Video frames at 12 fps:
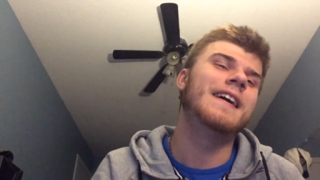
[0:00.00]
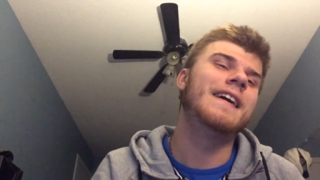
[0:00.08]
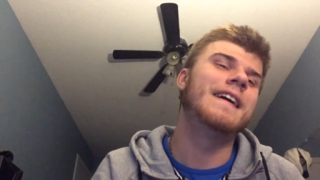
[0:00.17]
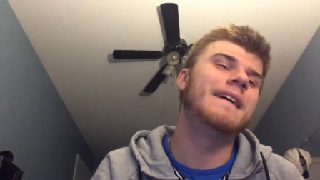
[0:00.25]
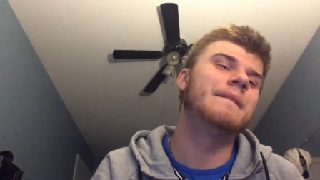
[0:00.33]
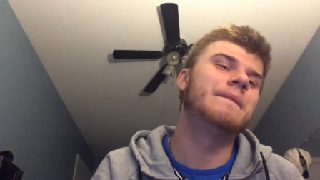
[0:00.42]

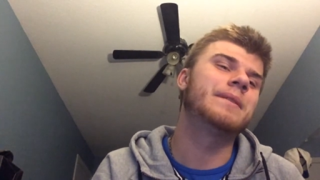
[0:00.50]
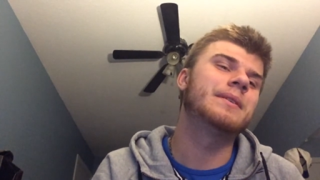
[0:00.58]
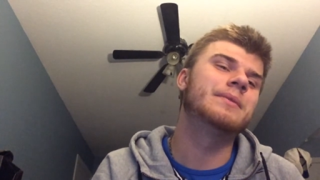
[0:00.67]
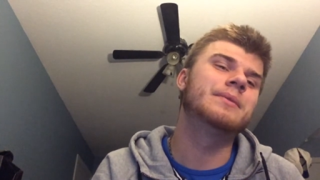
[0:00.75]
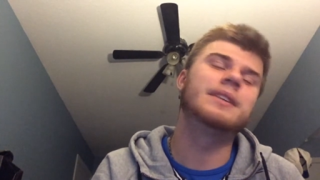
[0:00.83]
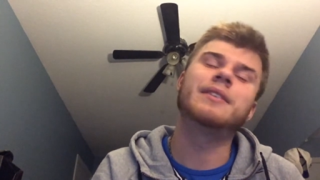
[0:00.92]
Um,
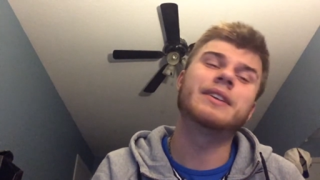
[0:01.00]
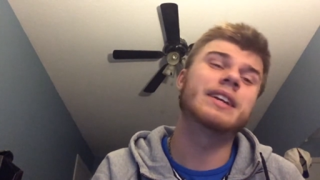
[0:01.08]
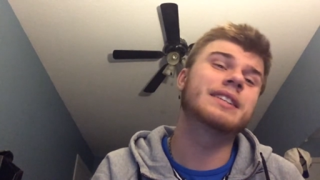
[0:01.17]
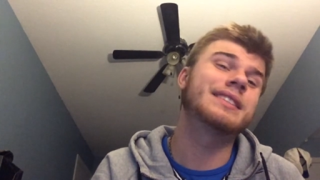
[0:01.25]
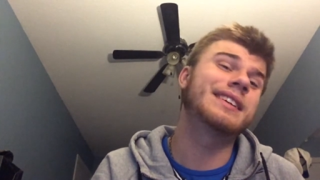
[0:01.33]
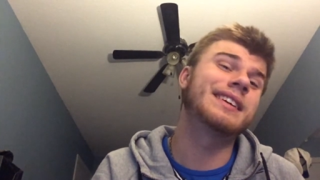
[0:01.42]
whatever you
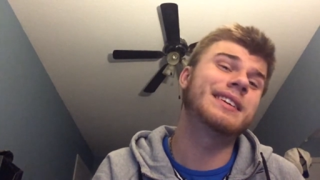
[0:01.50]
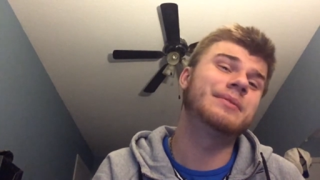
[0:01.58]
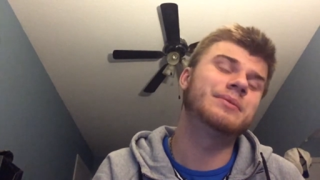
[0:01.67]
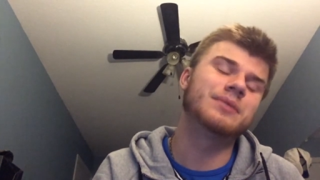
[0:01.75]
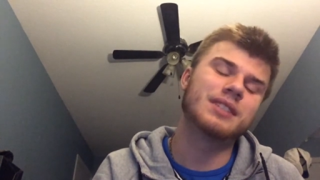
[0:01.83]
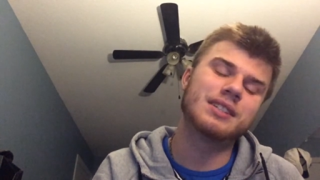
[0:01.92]
guys think
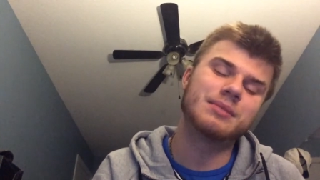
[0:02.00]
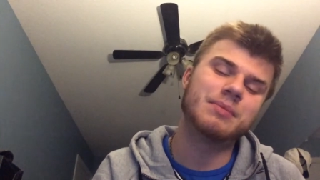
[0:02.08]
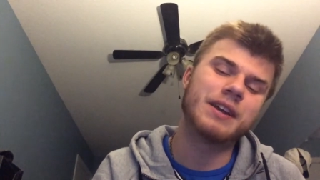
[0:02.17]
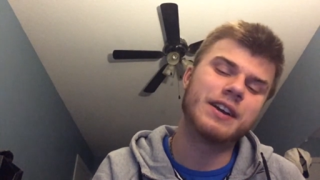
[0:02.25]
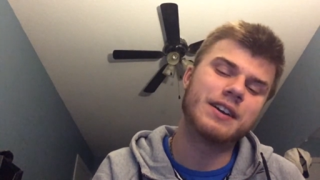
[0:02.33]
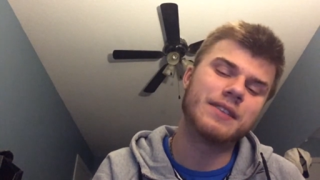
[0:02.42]
is
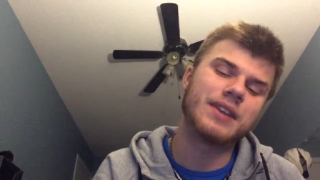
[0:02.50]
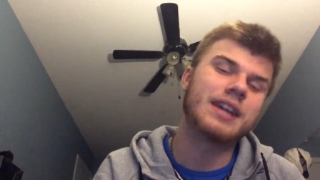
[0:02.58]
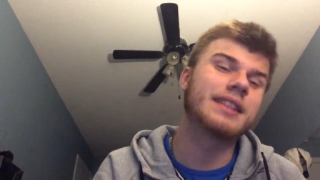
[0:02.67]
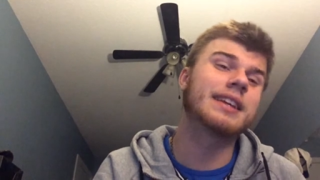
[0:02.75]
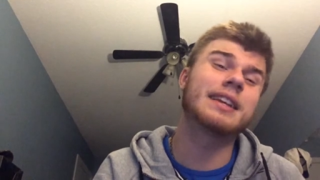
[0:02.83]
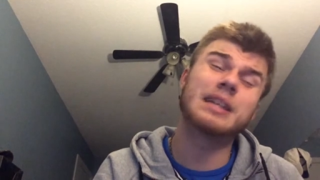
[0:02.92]
better. I
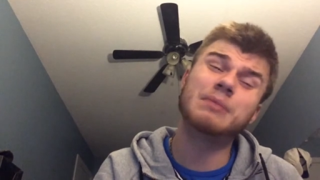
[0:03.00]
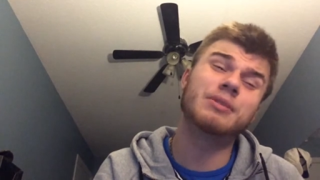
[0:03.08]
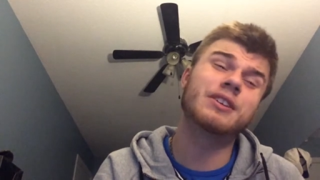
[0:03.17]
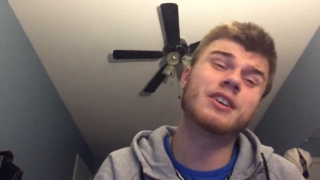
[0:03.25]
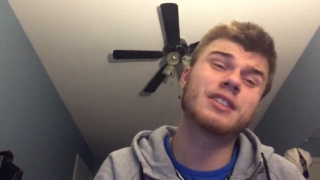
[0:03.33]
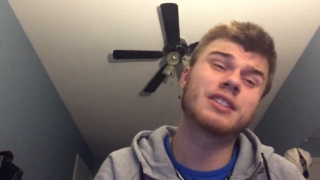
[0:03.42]
think keep
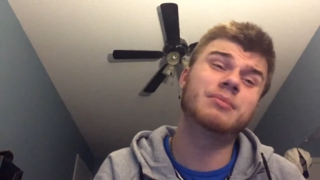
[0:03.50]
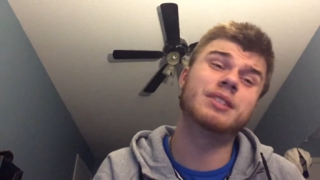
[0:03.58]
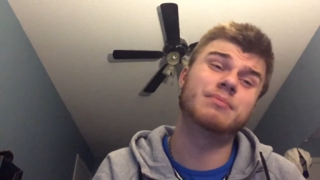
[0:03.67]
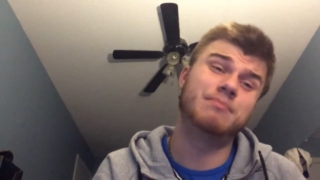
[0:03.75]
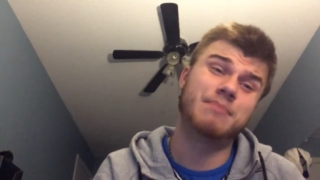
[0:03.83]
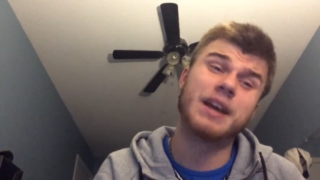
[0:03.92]
it awesome
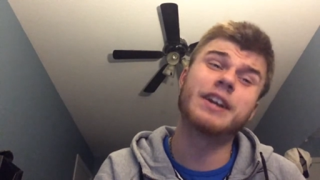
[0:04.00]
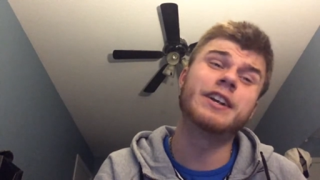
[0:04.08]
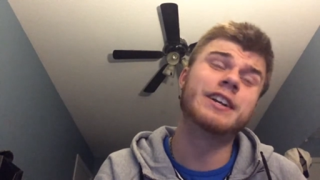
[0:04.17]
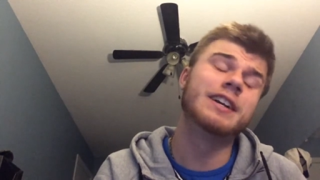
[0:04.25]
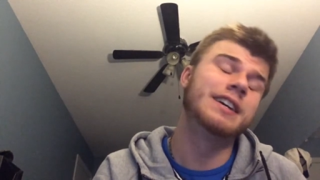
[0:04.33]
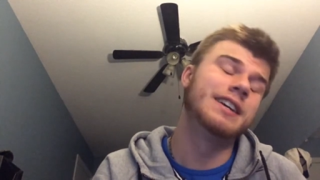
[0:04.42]
is better.